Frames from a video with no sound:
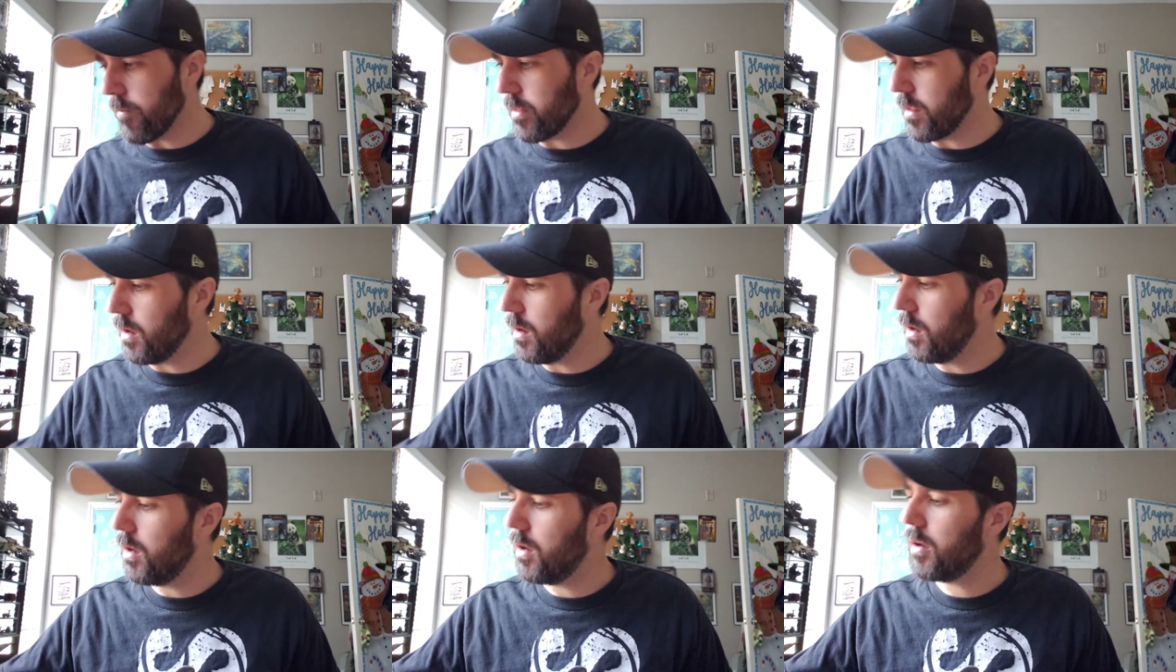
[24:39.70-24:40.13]

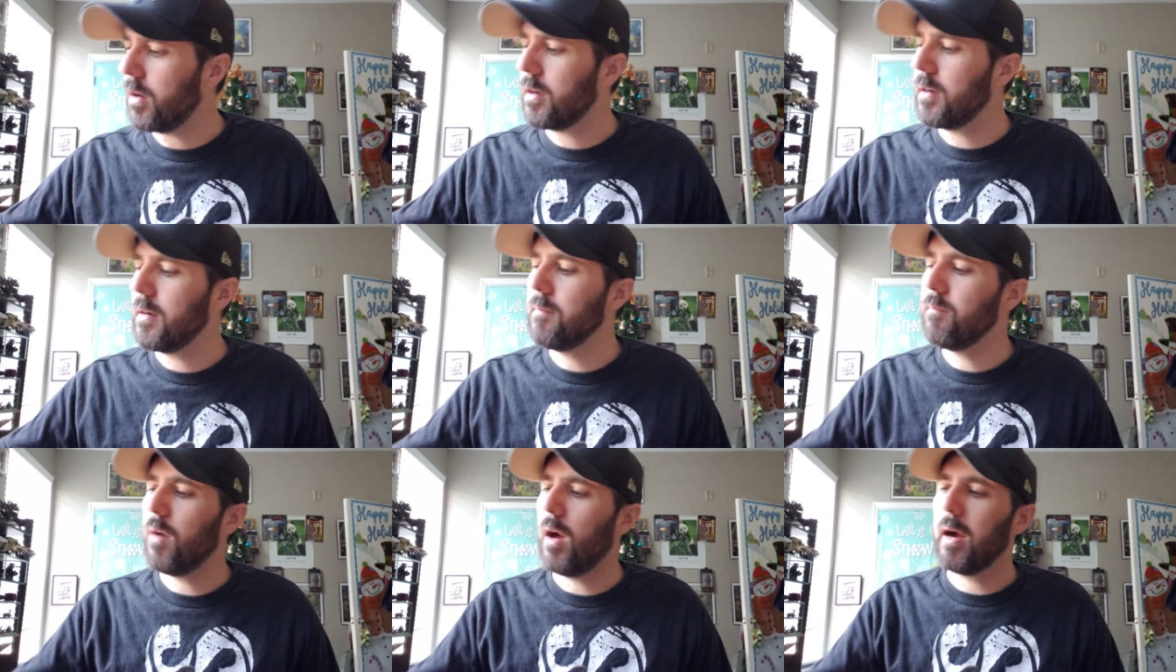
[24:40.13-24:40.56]

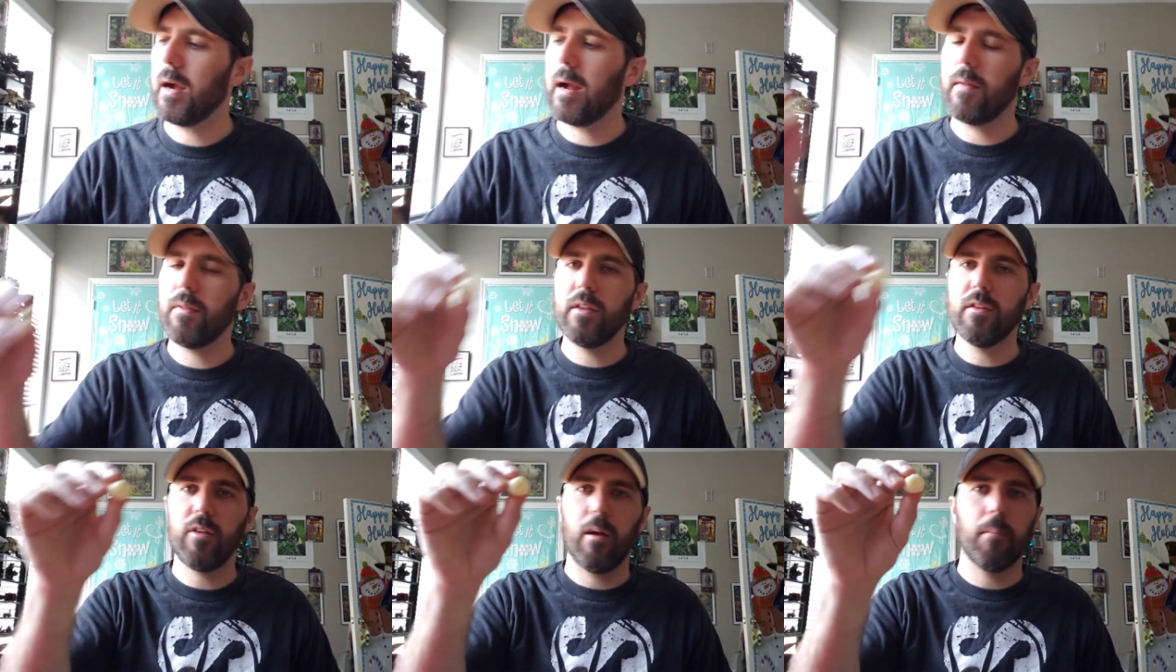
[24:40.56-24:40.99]
Alright, I
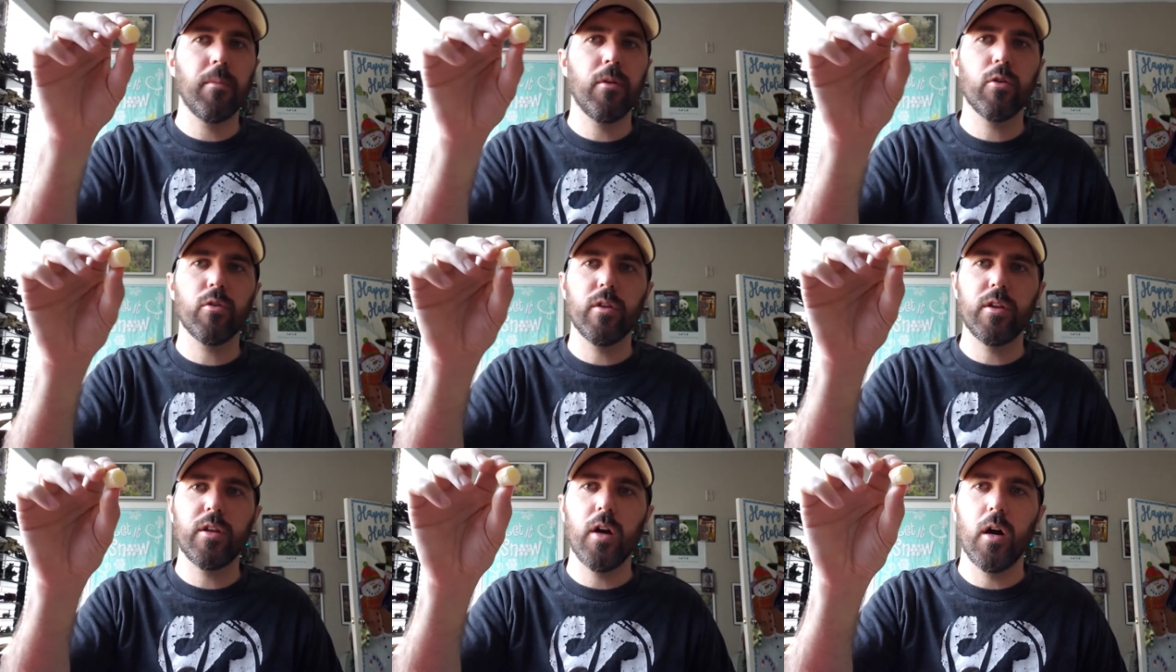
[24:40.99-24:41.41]
got this. I'm
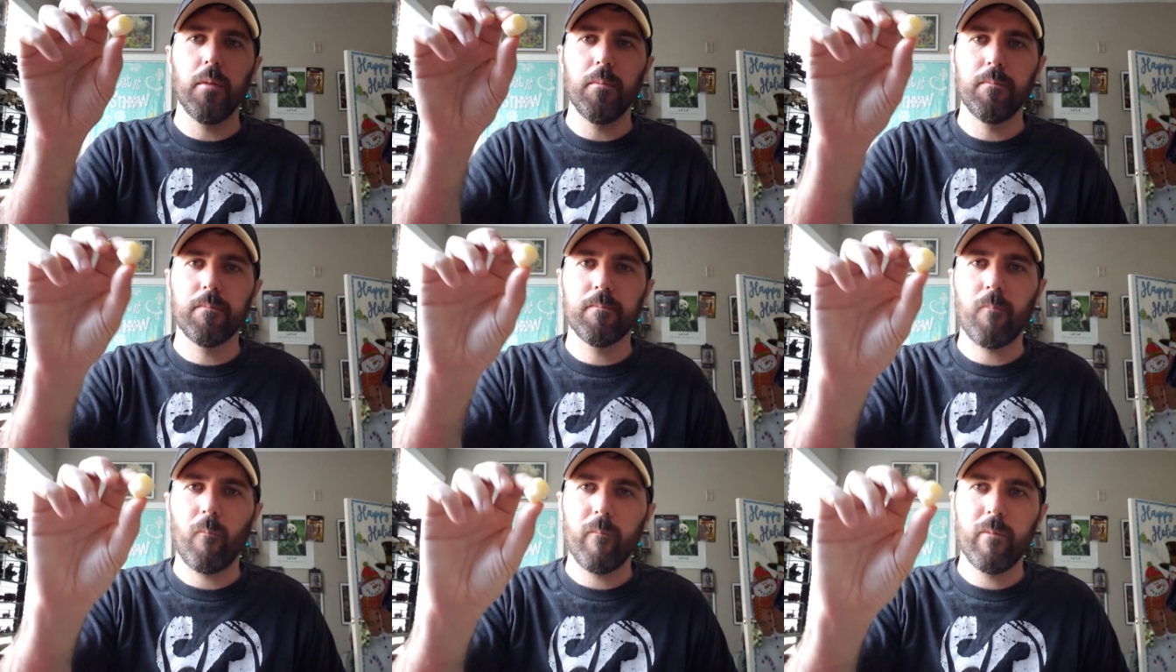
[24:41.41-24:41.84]
nearly done.